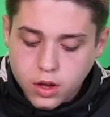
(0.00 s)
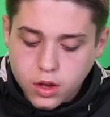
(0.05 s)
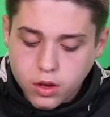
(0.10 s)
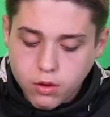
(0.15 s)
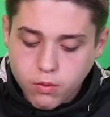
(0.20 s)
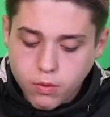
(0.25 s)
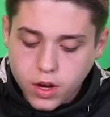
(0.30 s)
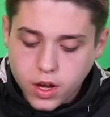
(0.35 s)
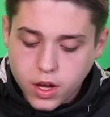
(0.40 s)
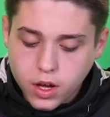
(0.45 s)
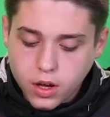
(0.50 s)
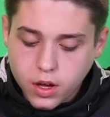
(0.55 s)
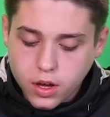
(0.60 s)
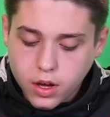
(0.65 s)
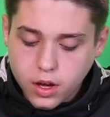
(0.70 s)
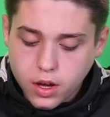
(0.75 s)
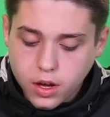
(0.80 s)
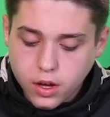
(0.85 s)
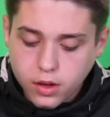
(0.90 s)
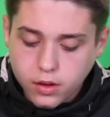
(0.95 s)
the way it
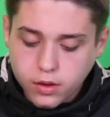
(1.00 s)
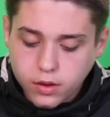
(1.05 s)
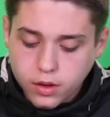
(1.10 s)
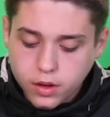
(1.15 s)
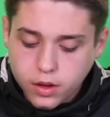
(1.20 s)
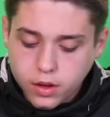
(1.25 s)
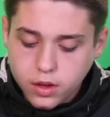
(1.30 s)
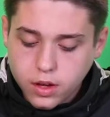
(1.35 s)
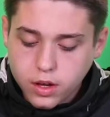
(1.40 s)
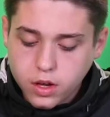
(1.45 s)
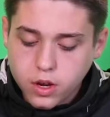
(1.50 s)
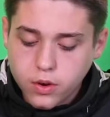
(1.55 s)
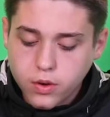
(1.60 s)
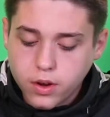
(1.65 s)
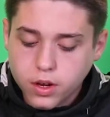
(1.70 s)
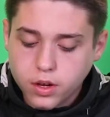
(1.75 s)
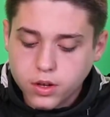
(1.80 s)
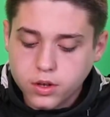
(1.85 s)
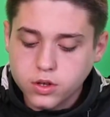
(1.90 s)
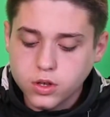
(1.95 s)
is, then you
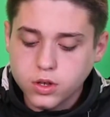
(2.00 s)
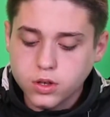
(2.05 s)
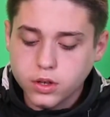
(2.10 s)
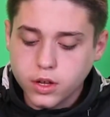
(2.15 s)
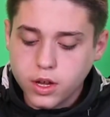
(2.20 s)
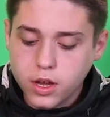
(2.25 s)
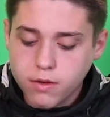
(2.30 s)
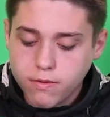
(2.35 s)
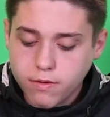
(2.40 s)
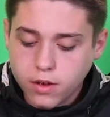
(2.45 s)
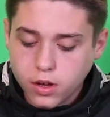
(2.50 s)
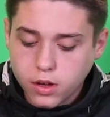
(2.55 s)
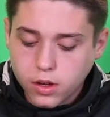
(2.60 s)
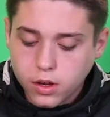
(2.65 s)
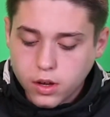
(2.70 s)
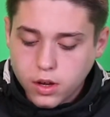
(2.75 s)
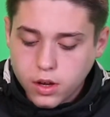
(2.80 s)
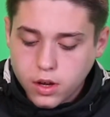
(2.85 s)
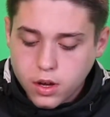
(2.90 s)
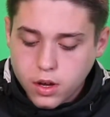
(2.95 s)
can just leave it.
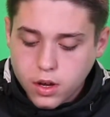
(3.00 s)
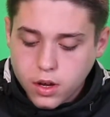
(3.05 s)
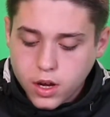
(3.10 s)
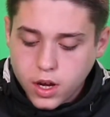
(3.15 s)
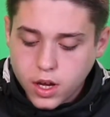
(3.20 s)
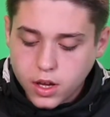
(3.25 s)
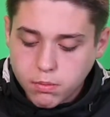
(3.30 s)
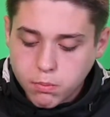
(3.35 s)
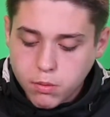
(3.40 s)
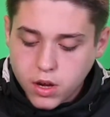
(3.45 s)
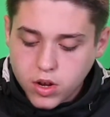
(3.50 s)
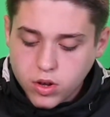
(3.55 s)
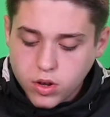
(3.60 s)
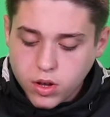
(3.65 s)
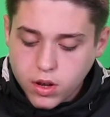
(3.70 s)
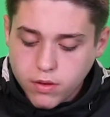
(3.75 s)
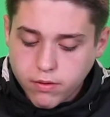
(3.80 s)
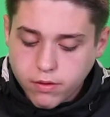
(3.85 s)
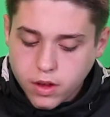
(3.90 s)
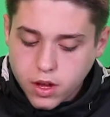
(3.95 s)
It's
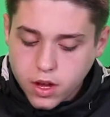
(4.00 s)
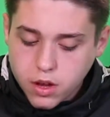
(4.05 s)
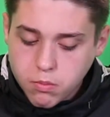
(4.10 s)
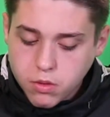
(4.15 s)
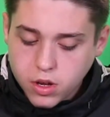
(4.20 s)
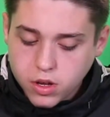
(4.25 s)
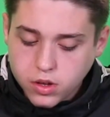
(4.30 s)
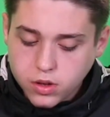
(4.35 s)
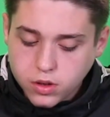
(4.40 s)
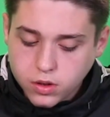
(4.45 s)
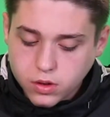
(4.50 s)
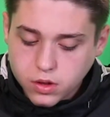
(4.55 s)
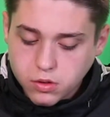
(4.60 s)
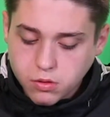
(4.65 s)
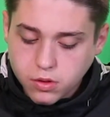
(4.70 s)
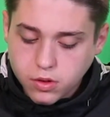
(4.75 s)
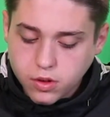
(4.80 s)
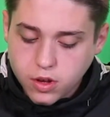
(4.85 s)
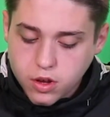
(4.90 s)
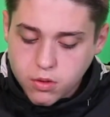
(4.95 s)
mainly if the image
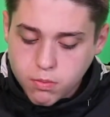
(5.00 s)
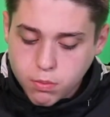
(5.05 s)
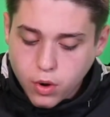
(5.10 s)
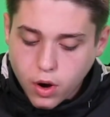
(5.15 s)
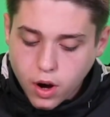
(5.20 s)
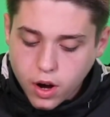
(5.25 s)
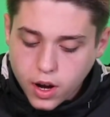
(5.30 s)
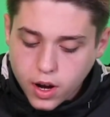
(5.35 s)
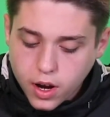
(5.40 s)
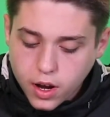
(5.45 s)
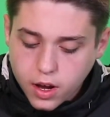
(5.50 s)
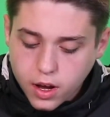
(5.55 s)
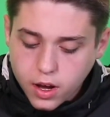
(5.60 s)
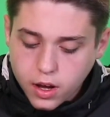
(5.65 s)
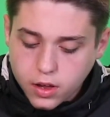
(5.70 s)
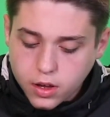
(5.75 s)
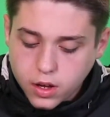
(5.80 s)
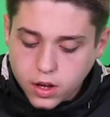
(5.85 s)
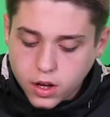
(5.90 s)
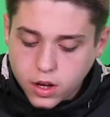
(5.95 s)
looks too bright
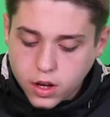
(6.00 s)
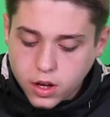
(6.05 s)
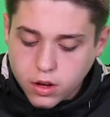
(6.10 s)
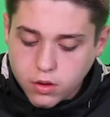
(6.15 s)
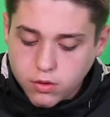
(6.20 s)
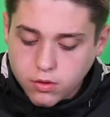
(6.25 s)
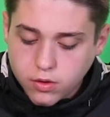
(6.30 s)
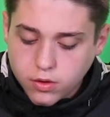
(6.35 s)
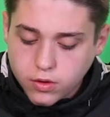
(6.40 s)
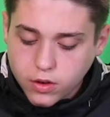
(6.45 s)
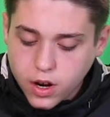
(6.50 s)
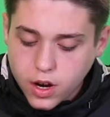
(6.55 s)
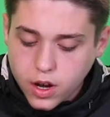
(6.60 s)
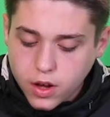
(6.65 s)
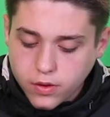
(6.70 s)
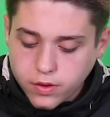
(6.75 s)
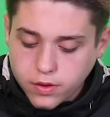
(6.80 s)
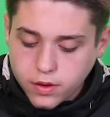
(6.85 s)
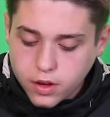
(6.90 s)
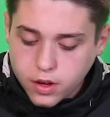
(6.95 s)
and then I go straight
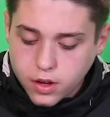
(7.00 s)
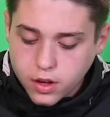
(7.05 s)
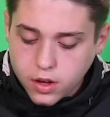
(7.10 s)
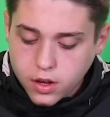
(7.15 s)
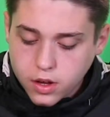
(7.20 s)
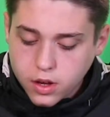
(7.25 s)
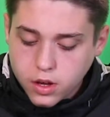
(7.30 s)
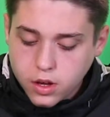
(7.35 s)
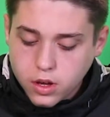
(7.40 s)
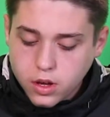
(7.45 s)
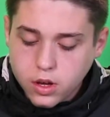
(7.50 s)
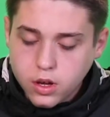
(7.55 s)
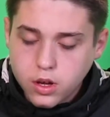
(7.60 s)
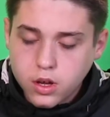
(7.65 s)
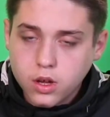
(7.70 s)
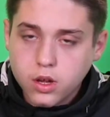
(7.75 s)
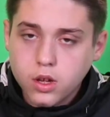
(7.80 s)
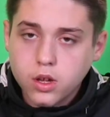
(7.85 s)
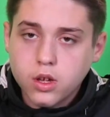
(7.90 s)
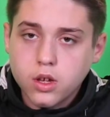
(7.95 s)
onto
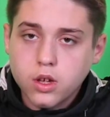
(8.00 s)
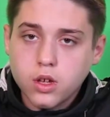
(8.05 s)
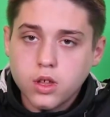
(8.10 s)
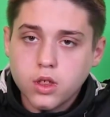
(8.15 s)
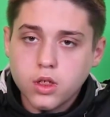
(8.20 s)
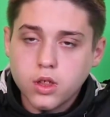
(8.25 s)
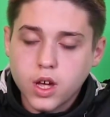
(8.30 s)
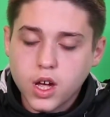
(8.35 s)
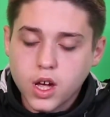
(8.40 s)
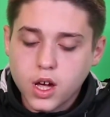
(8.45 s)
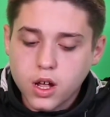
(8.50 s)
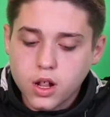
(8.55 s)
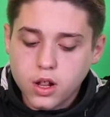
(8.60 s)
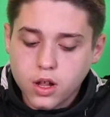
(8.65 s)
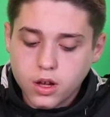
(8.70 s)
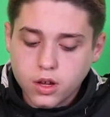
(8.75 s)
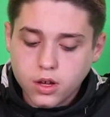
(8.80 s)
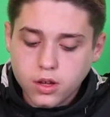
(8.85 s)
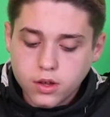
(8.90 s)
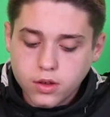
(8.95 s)
the
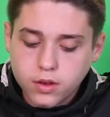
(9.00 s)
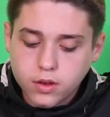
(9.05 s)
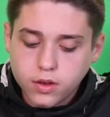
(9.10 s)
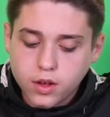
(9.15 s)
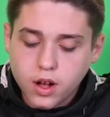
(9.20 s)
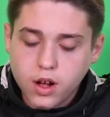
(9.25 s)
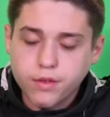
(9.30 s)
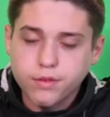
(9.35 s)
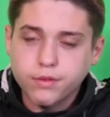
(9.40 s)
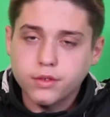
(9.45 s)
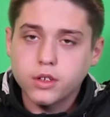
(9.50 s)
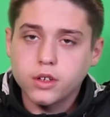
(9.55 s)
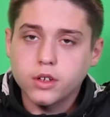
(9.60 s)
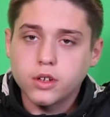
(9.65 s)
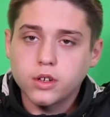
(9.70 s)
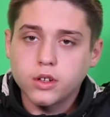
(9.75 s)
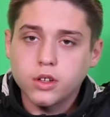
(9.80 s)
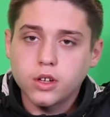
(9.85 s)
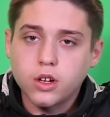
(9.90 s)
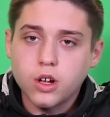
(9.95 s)
highlights after
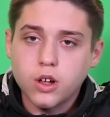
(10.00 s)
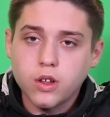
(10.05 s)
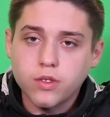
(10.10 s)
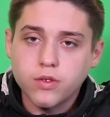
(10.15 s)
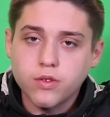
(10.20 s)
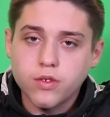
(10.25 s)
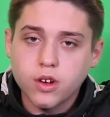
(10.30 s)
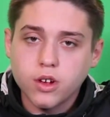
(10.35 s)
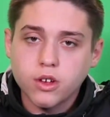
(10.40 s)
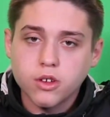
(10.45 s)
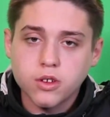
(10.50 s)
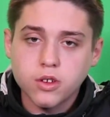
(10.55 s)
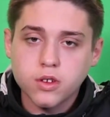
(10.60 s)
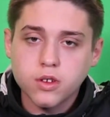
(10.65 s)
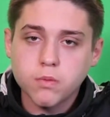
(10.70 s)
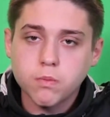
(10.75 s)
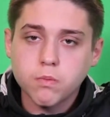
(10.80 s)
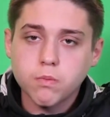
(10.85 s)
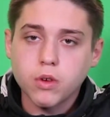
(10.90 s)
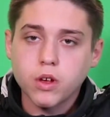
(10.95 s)
the contrast,
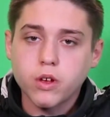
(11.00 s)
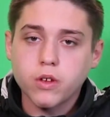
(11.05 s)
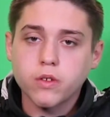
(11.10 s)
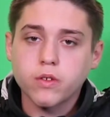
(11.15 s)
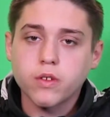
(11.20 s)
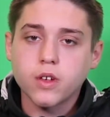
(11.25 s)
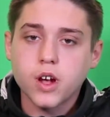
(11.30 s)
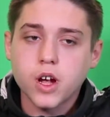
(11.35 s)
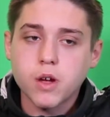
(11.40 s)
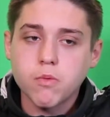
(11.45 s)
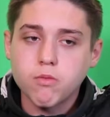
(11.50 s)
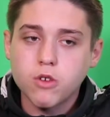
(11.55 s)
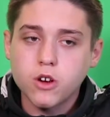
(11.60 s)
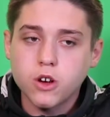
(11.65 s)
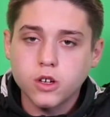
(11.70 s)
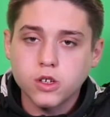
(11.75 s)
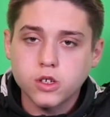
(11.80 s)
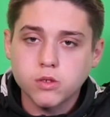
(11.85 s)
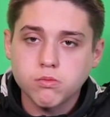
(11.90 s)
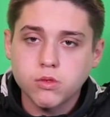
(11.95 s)
because that can
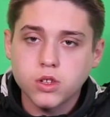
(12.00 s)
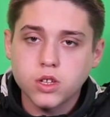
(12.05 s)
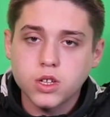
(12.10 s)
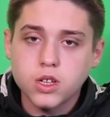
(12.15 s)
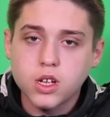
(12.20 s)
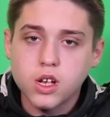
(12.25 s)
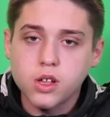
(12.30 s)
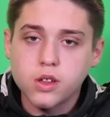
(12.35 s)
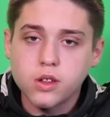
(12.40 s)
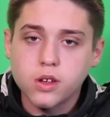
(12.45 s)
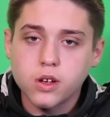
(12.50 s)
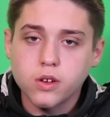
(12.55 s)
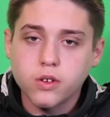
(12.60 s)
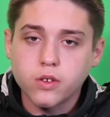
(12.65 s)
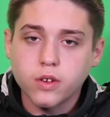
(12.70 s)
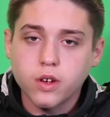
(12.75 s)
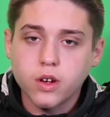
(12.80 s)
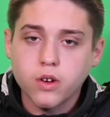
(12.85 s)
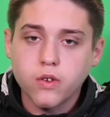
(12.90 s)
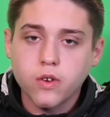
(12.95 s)
bring some of the
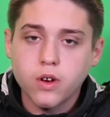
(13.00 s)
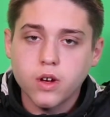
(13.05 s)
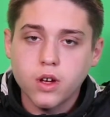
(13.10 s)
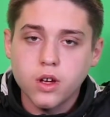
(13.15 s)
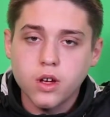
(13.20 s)
details out.